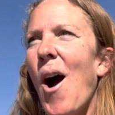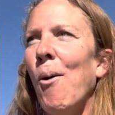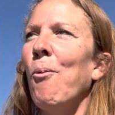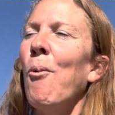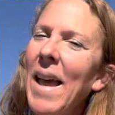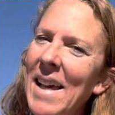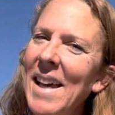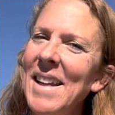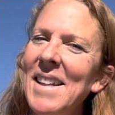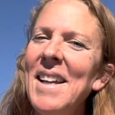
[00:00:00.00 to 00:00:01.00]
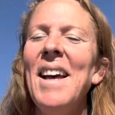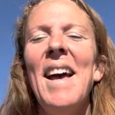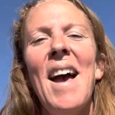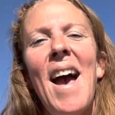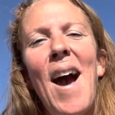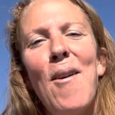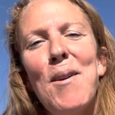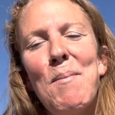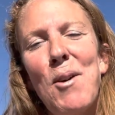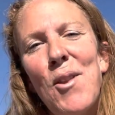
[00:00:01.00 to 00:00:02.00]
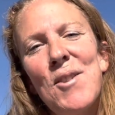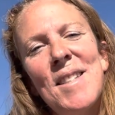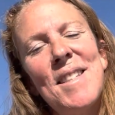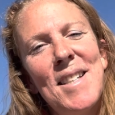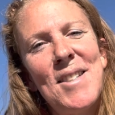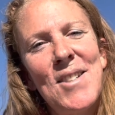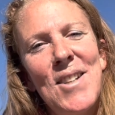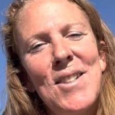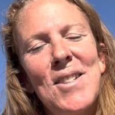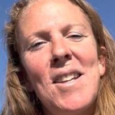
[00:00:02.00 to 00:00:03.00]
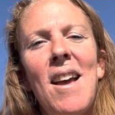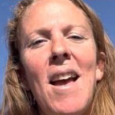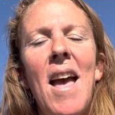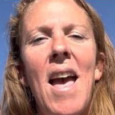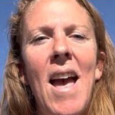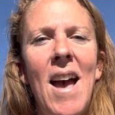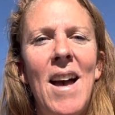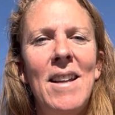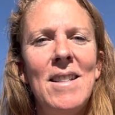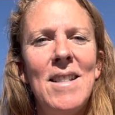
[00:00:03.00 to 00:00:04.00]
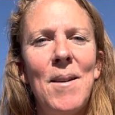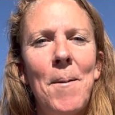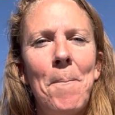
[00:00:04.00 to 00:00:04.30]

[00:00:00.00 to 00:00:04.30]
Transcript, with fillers: awaken our brothers and sisters and